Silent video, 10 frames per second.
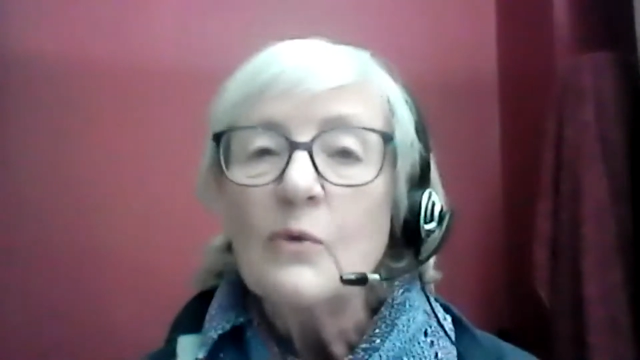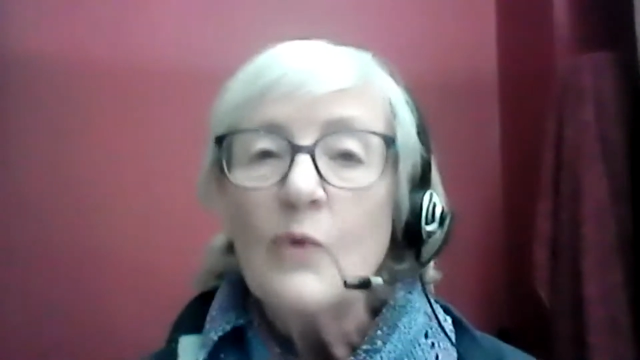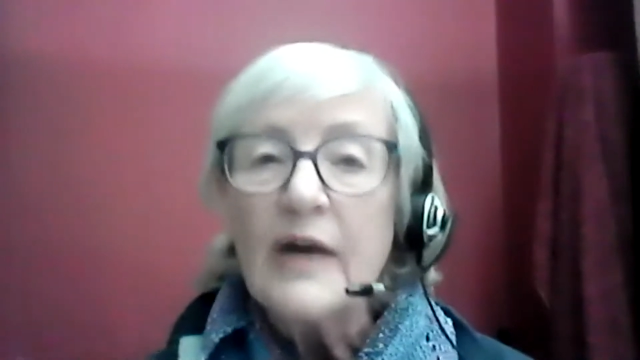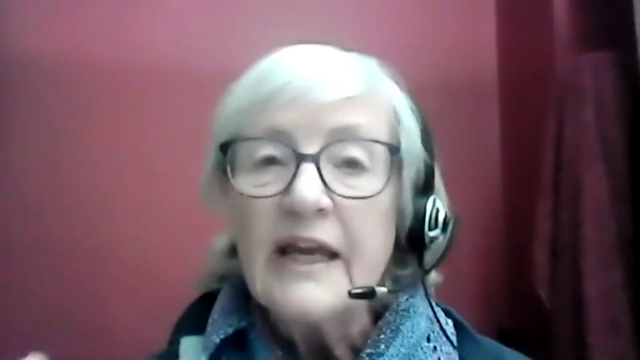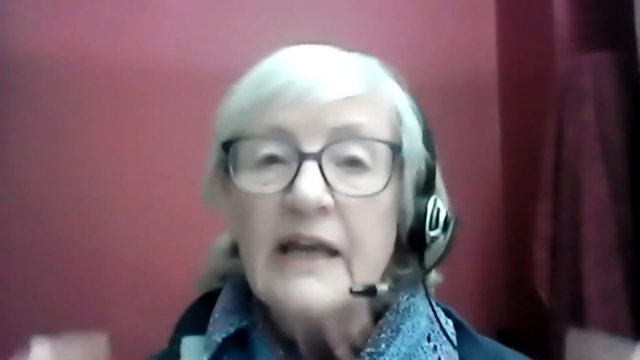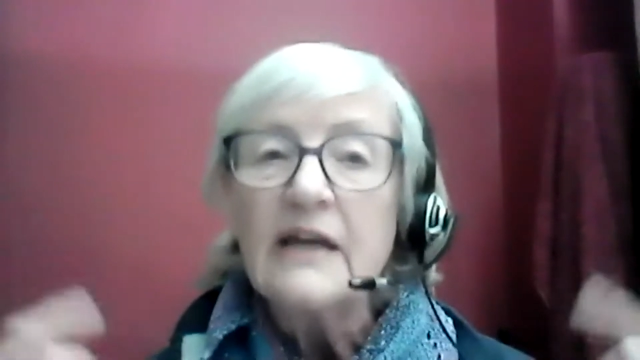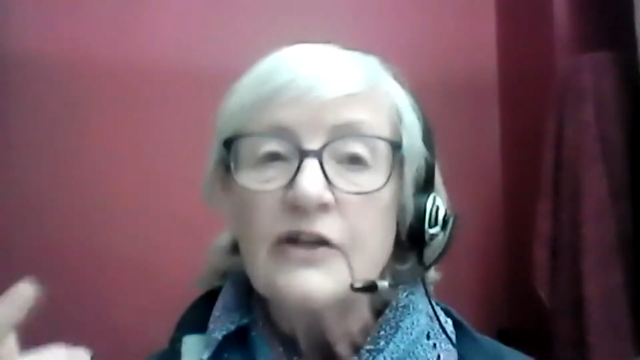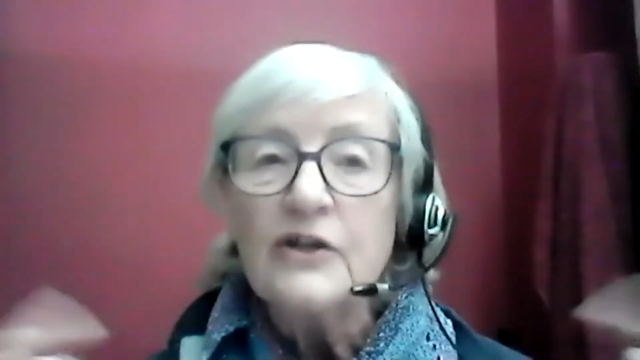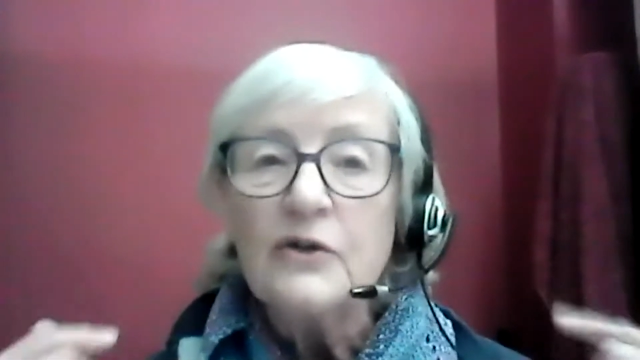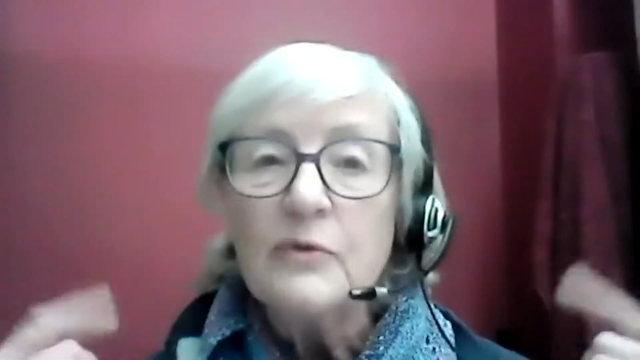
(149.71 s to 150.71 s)
we
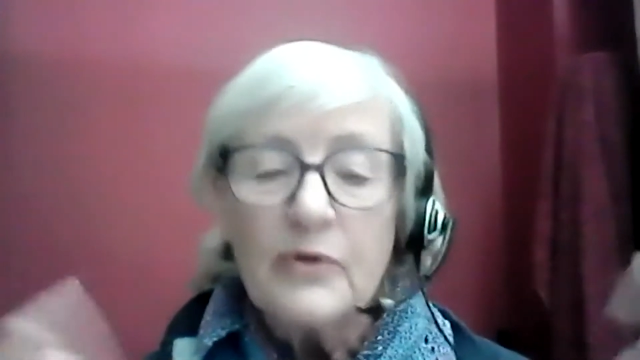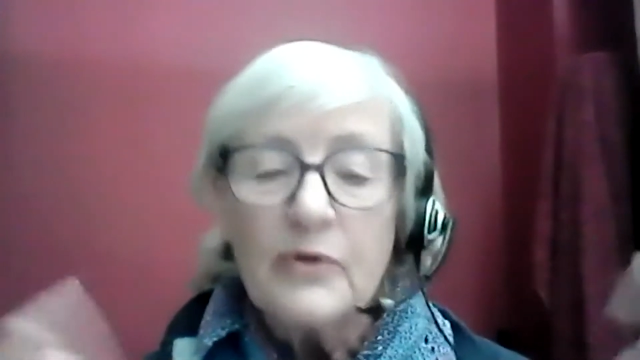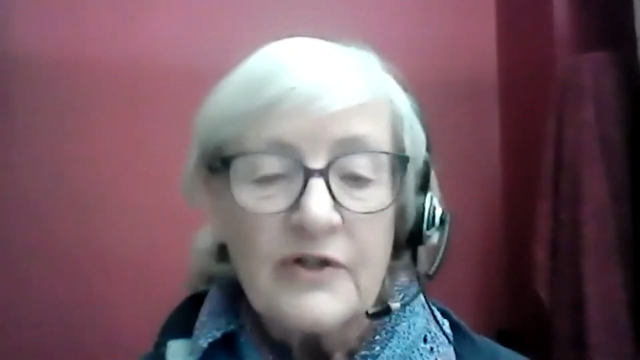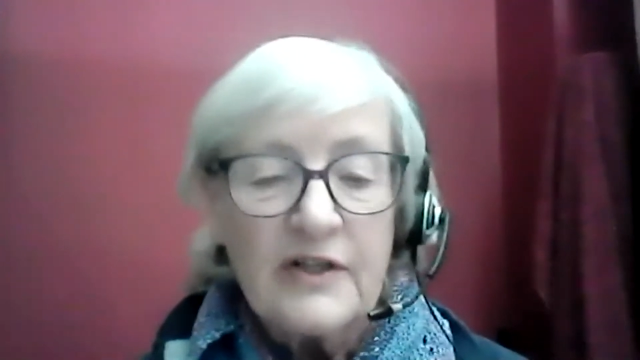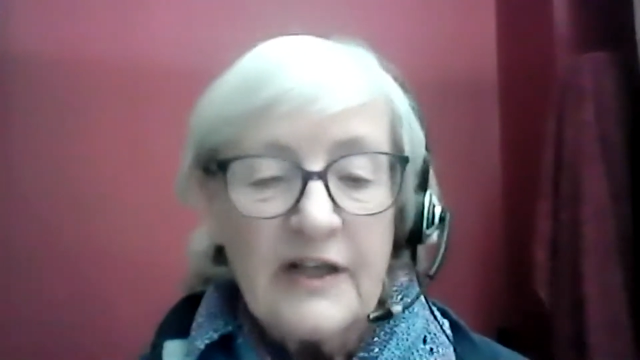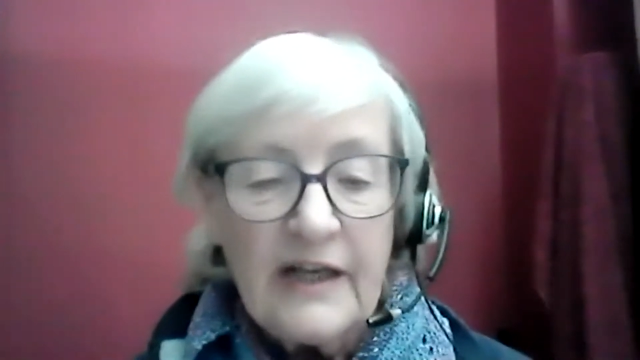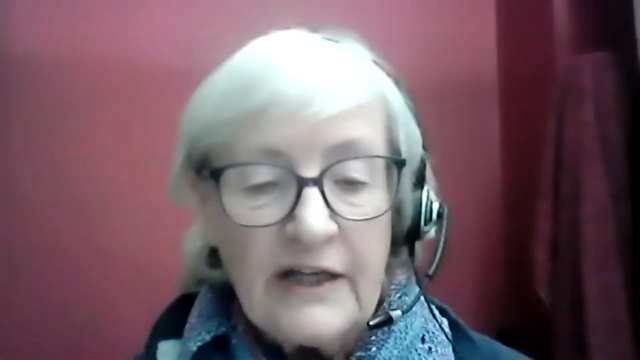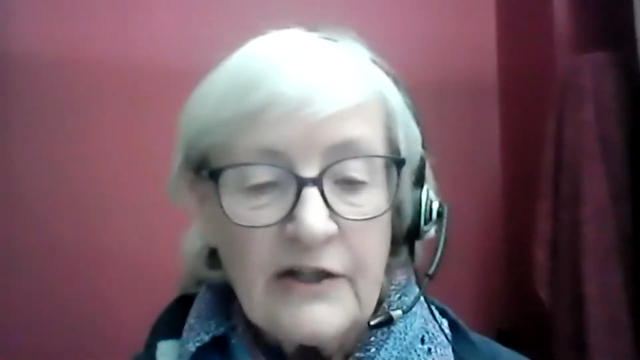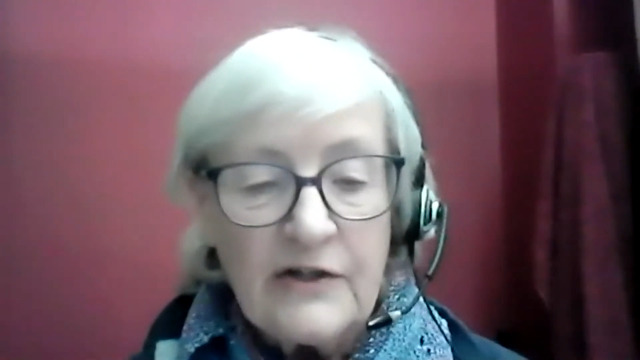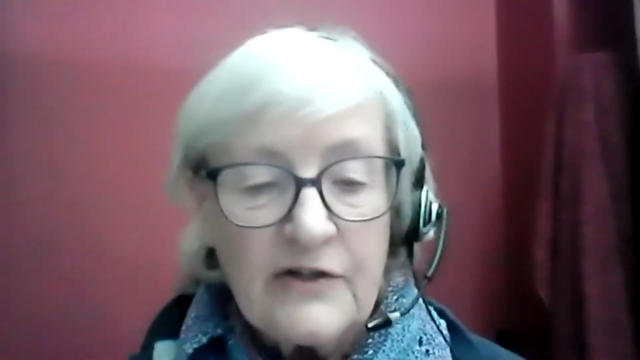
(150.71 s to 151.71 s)
and you put
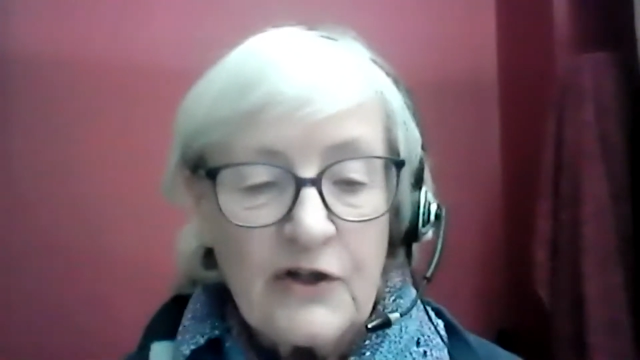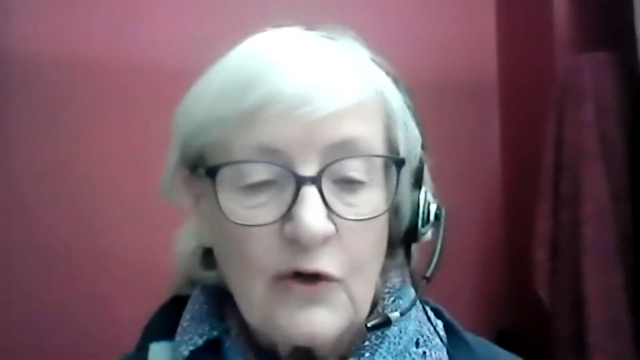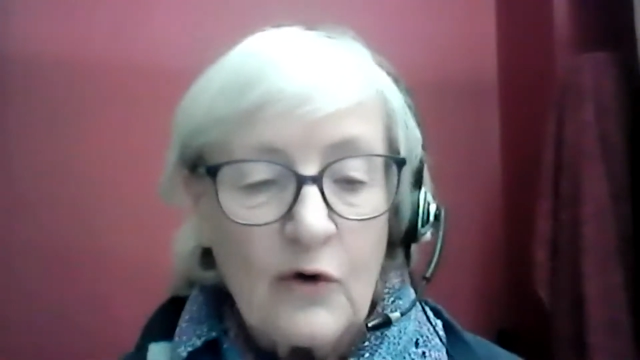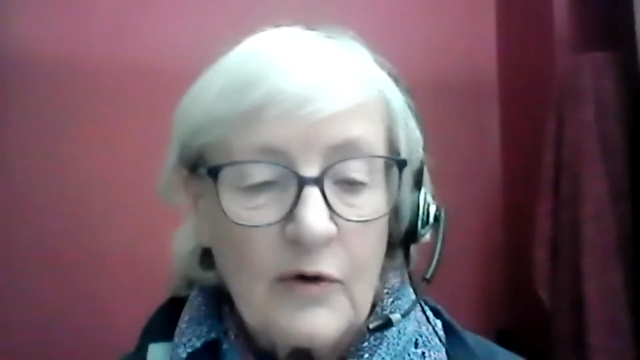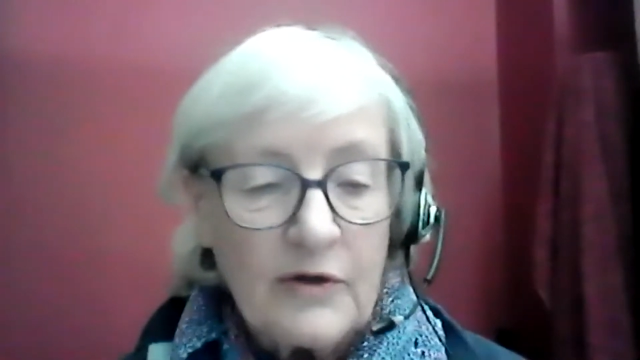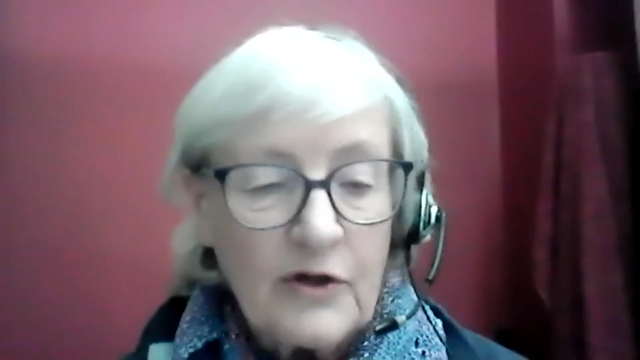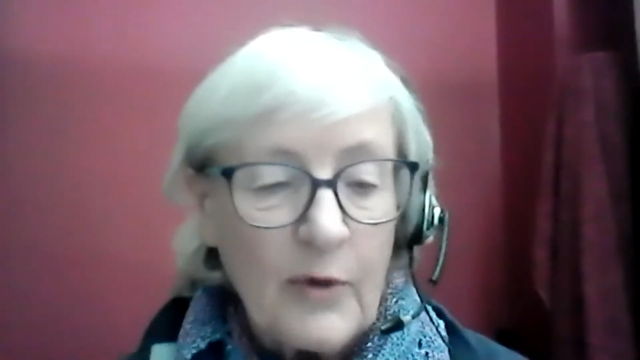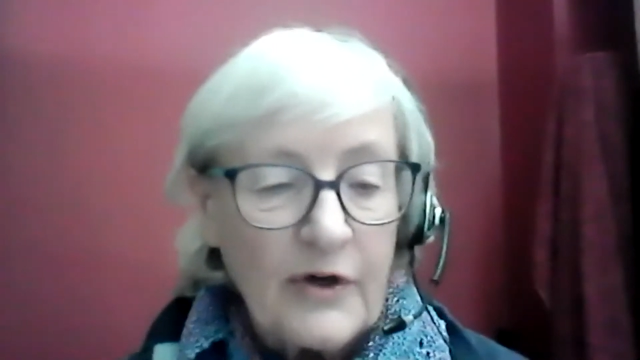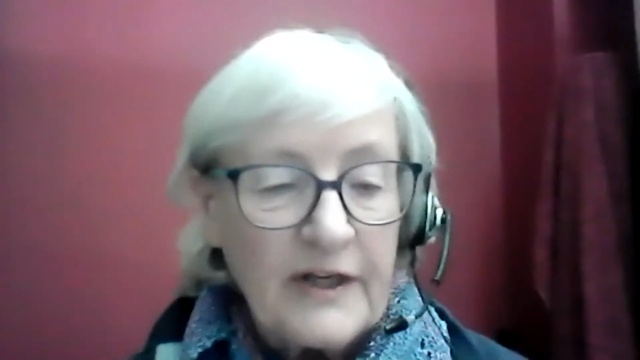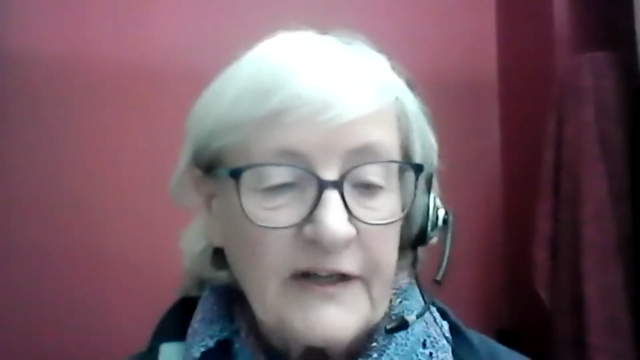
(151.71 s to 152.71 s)
into your, your
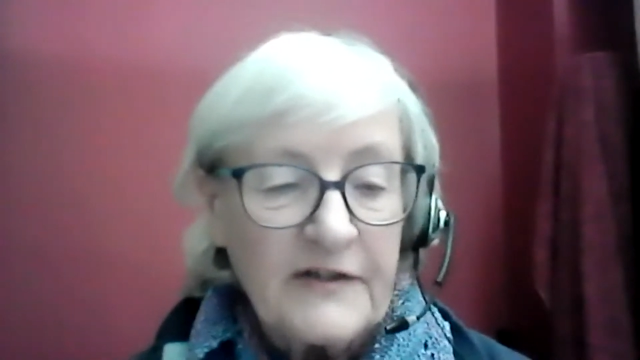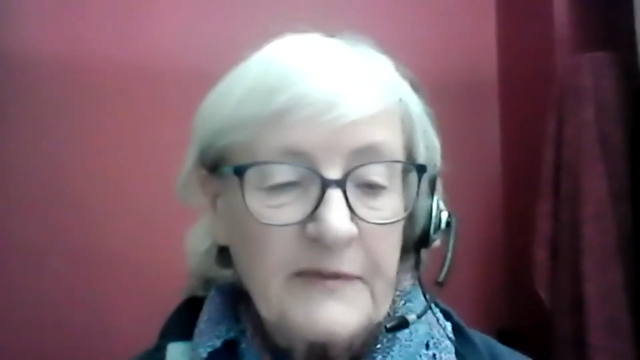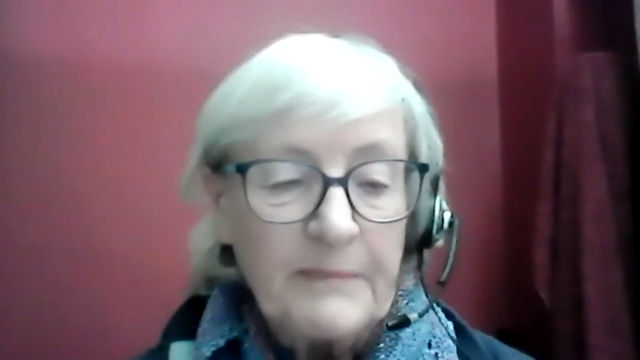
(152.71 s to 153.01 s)
bodies.